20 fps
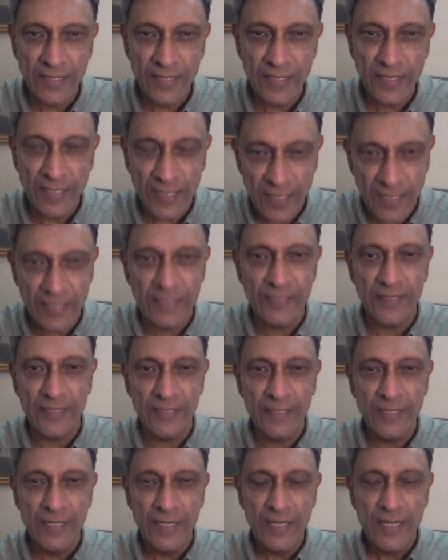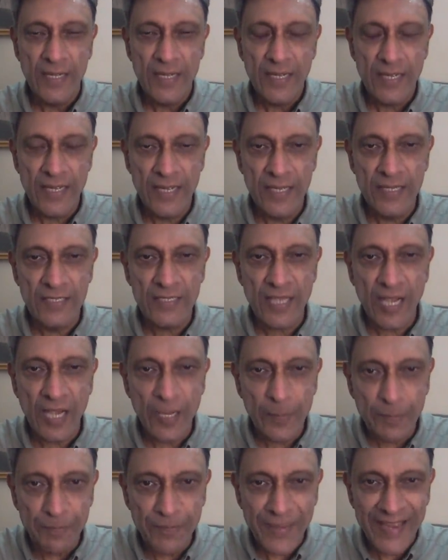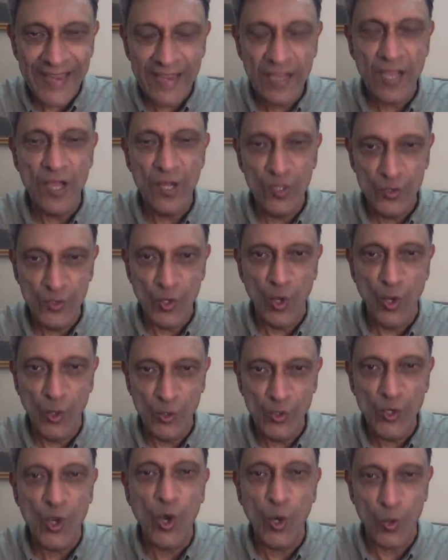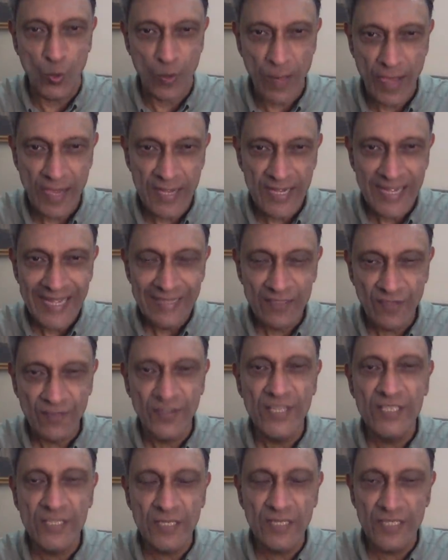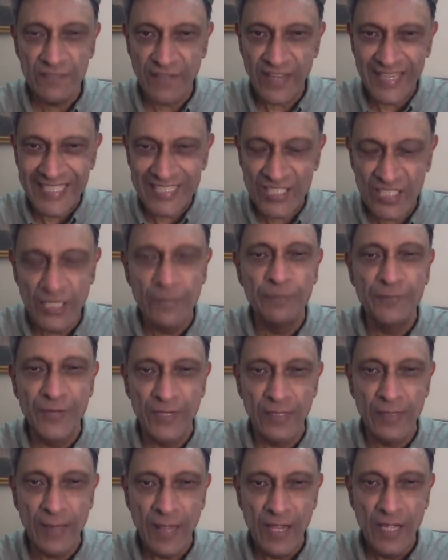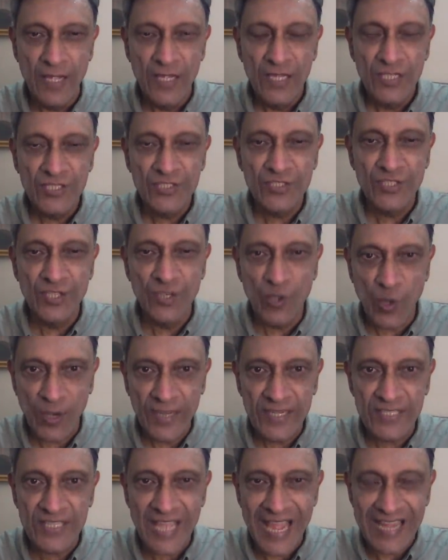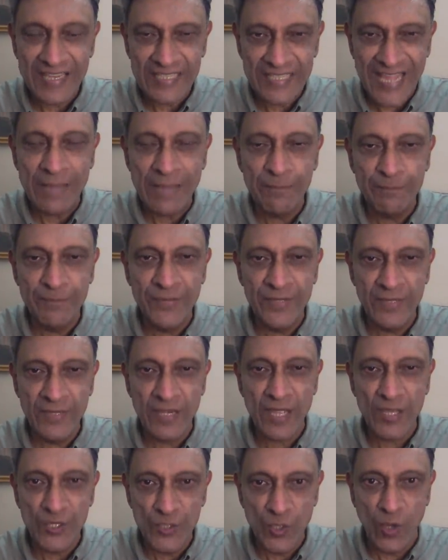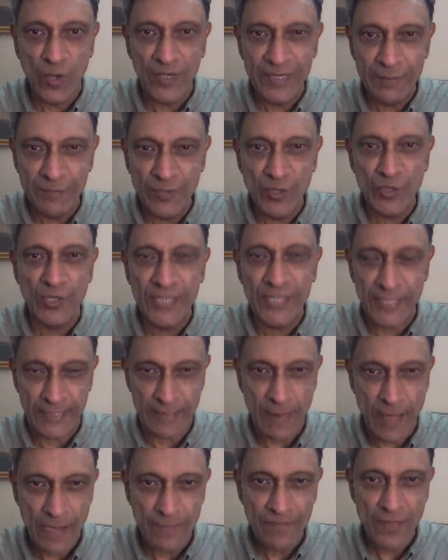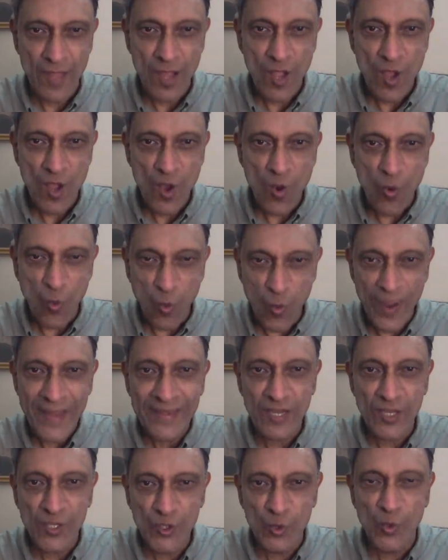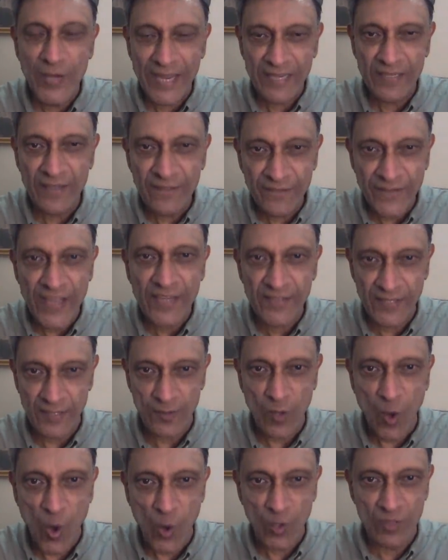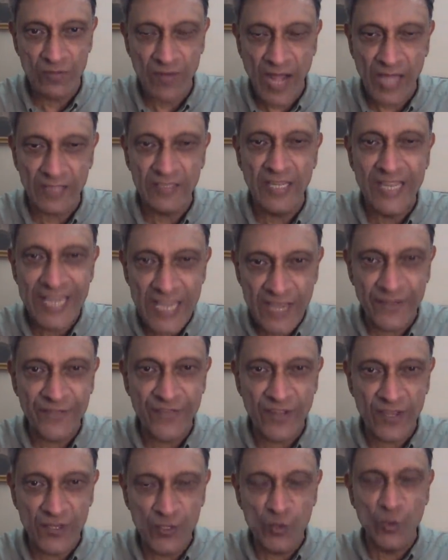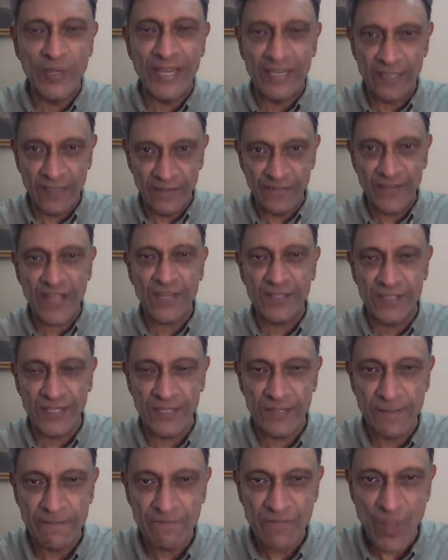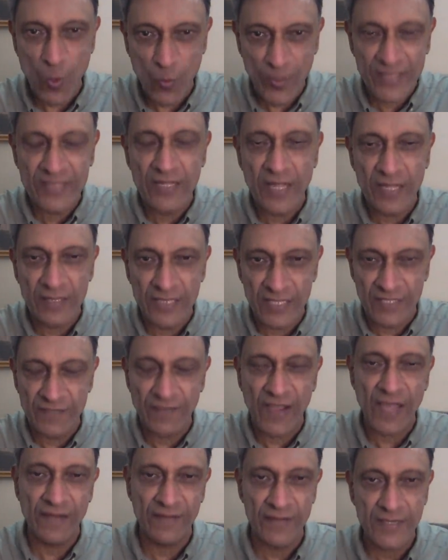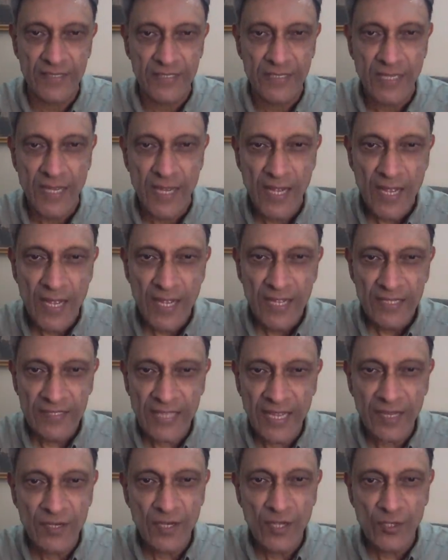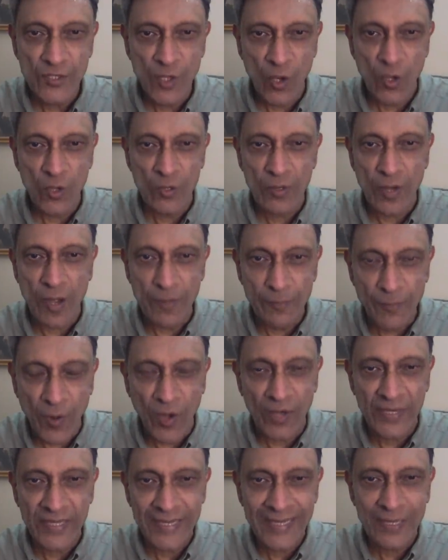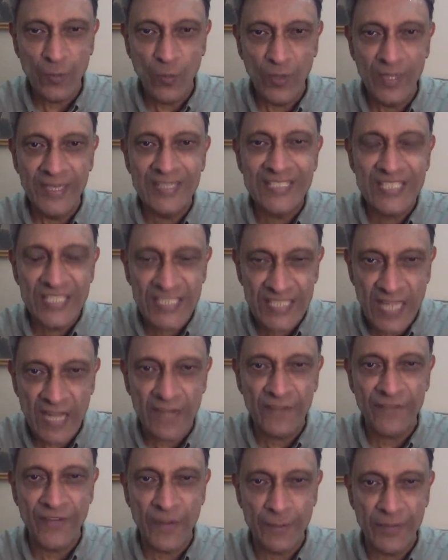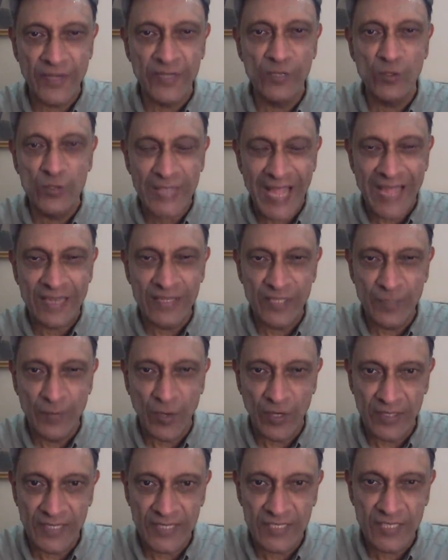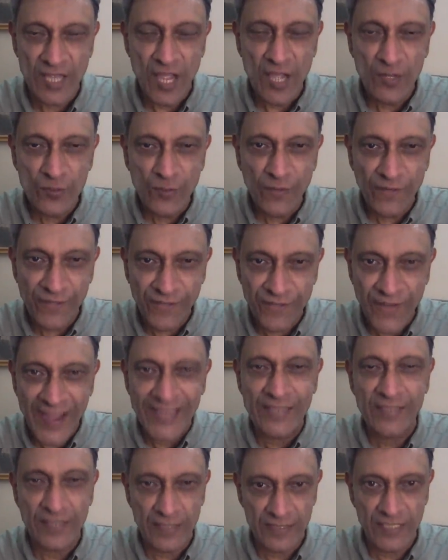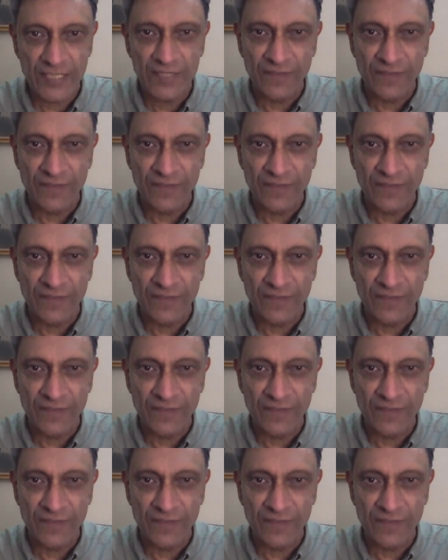early is a big no-no. The reason is very simple. Steroids dampen your immunity when you get infected, or rather if you get infected with this virus, then your body will itself produce antibodies to fight this